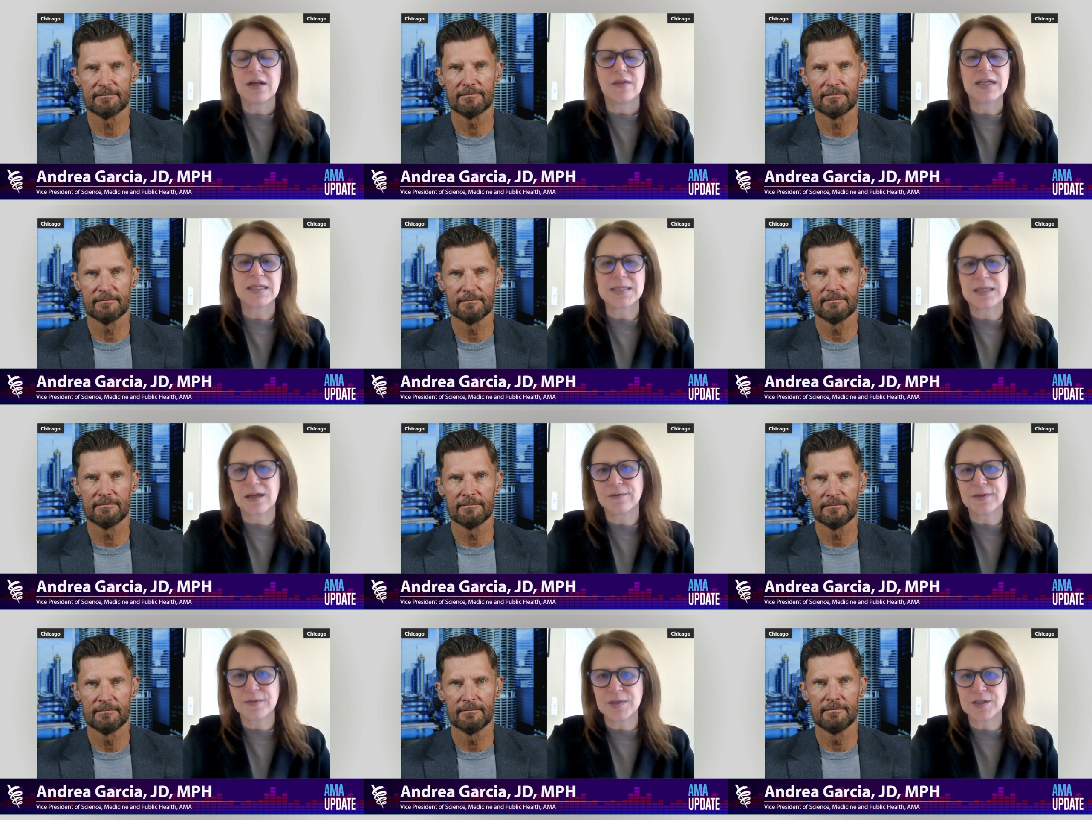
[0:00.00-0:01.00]
Speaker 1: that
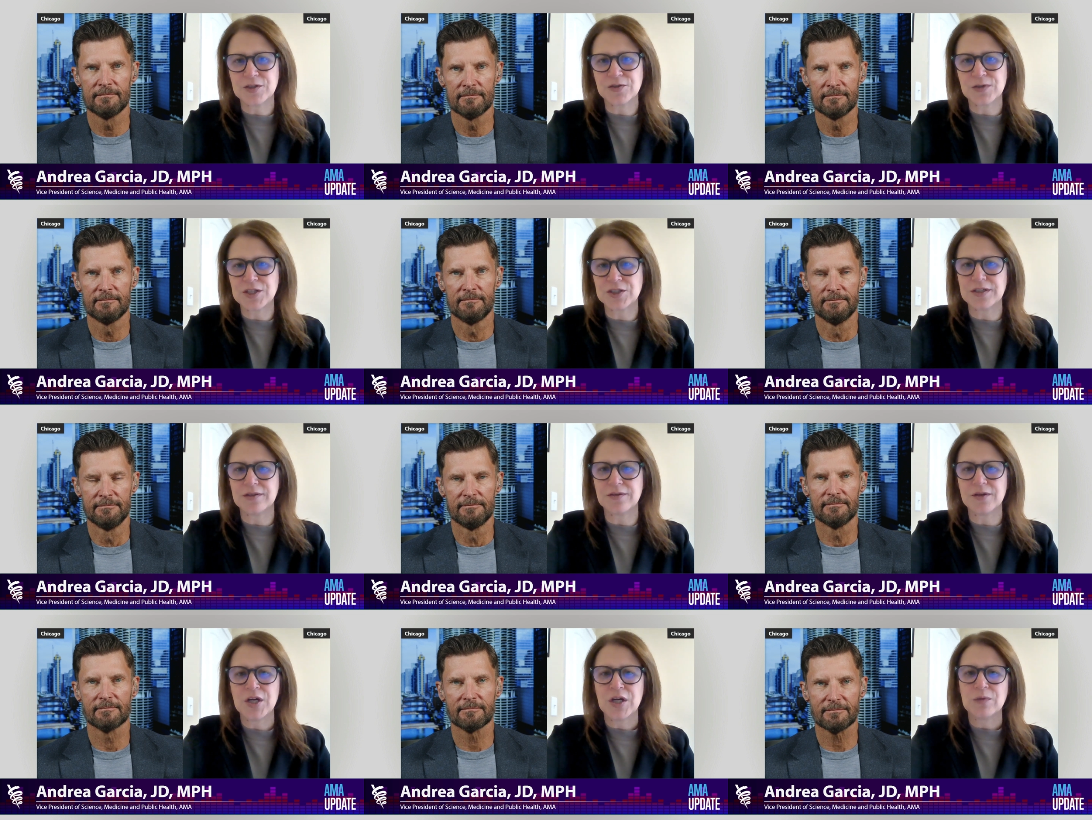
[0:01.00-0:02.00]
self administration
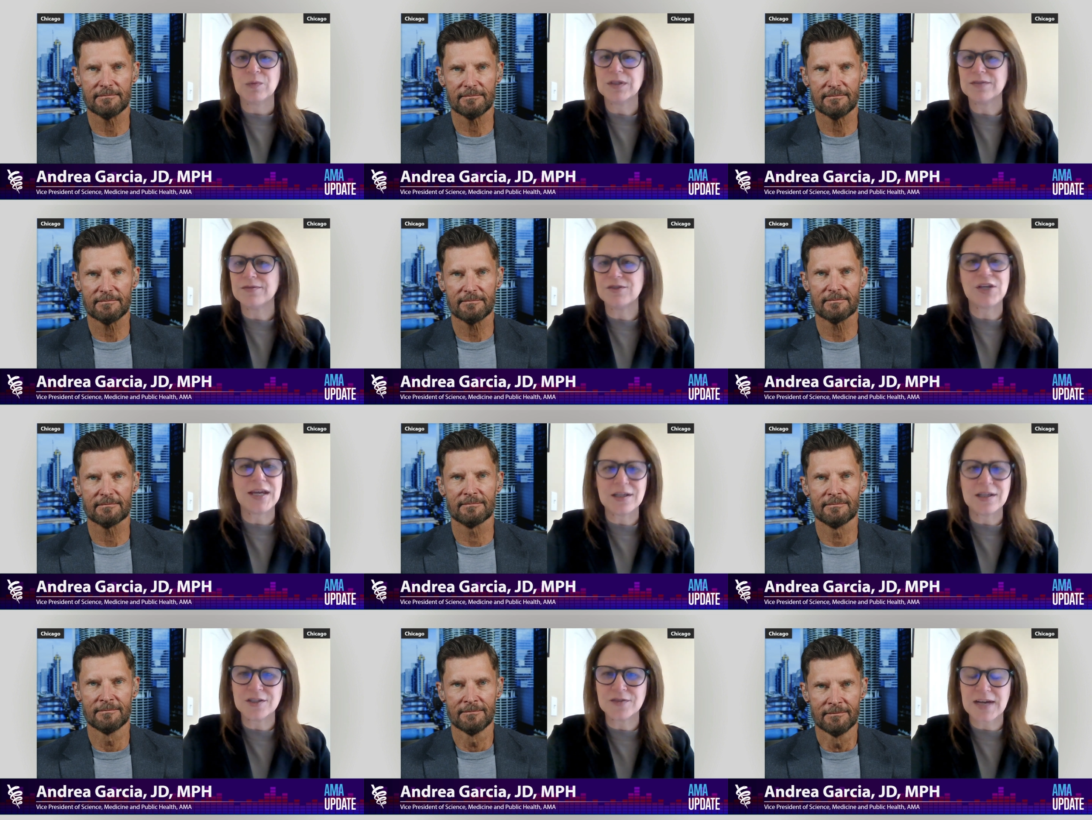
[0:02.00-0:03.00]
would
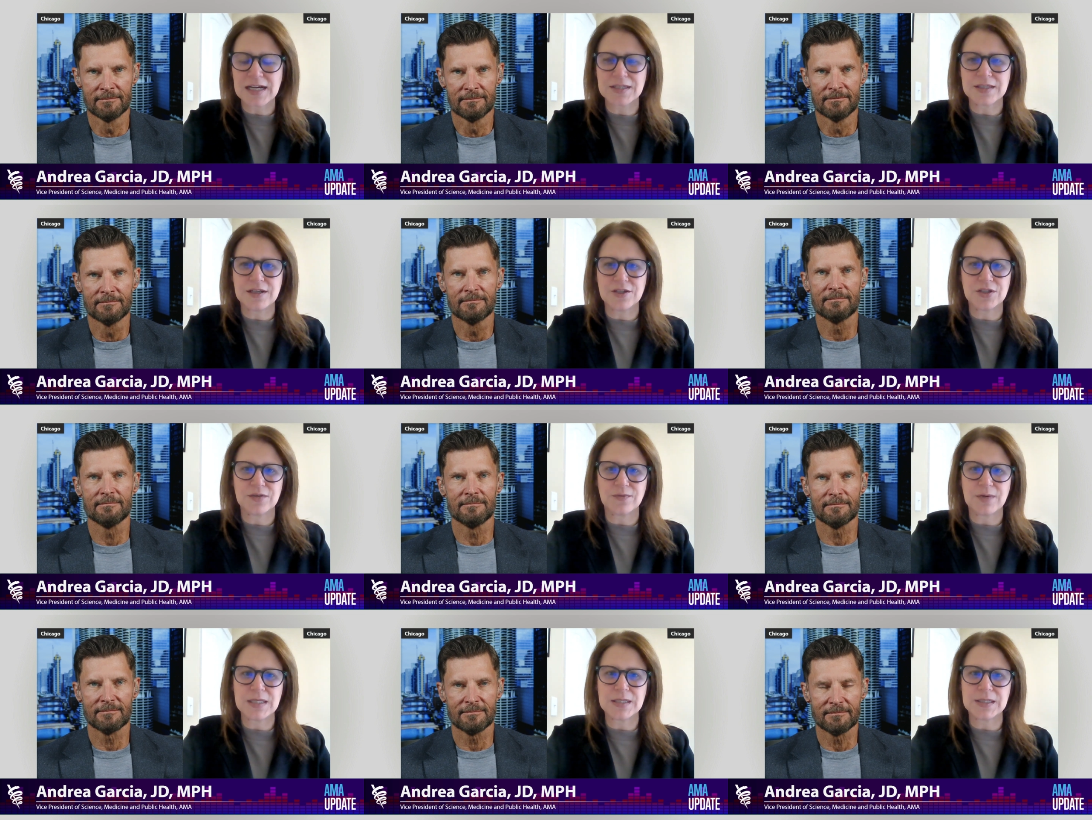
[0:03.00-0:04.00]
change vaccination
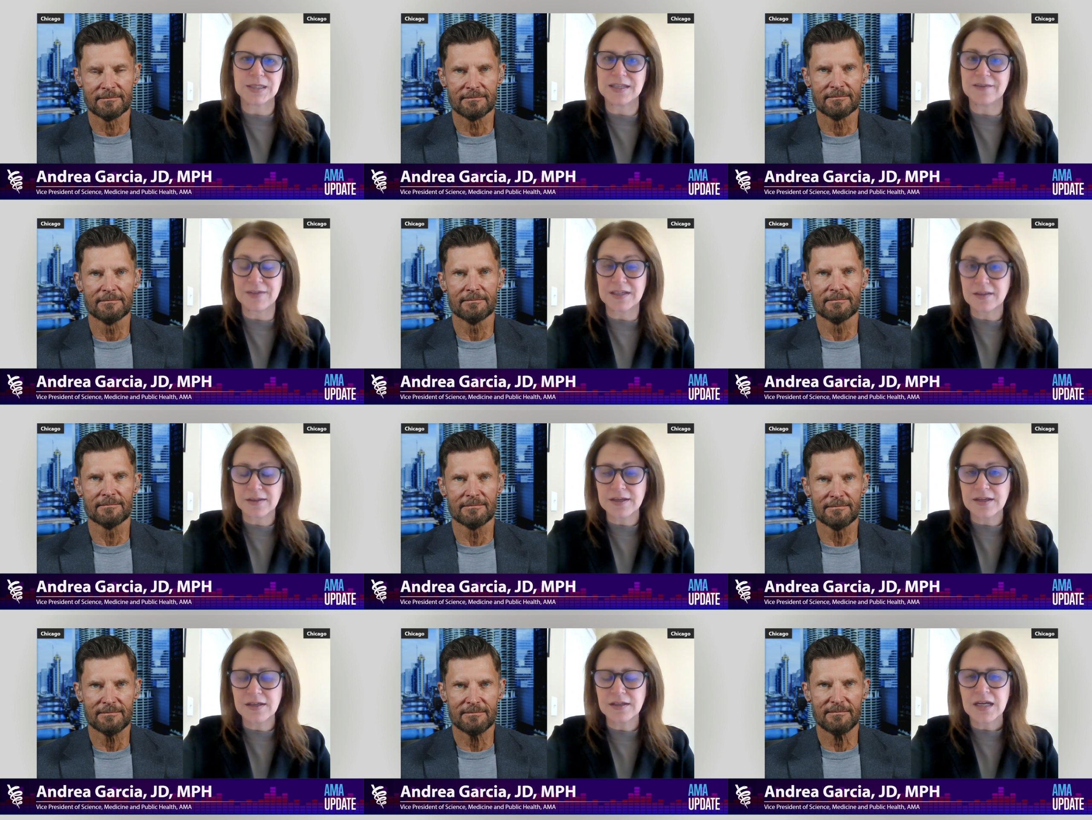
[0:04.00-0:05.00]
rates
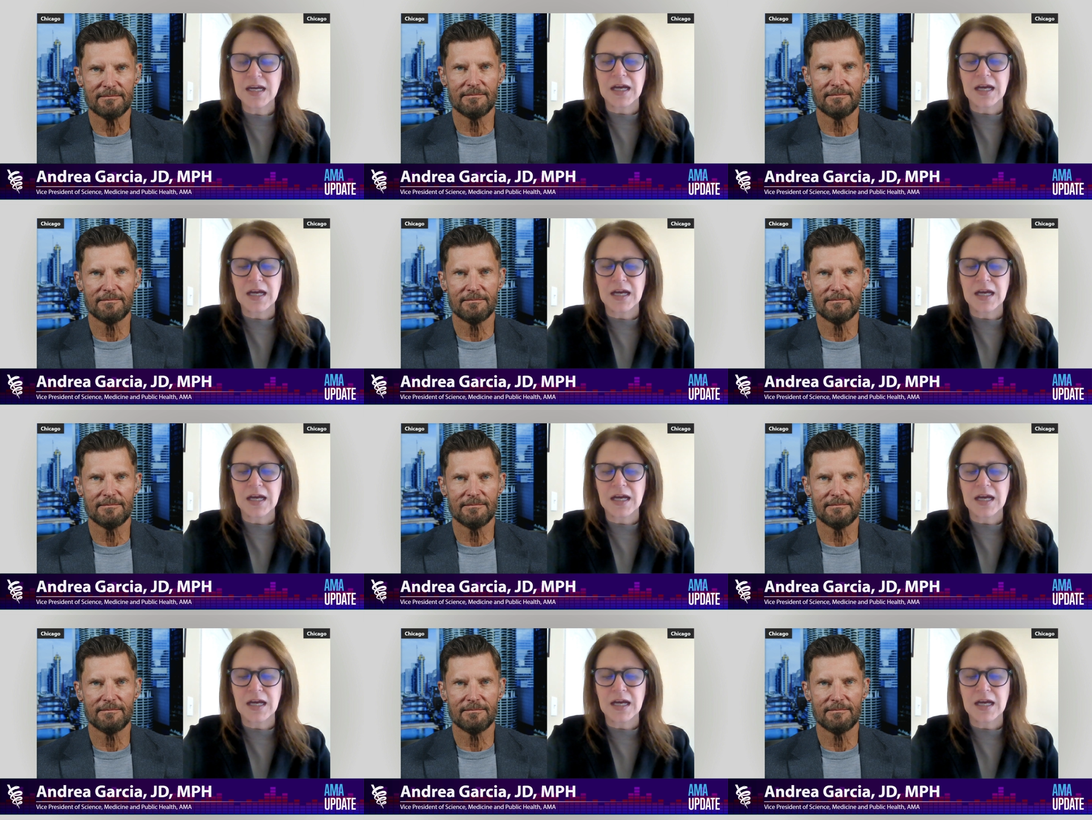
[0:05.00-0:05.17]
significantly.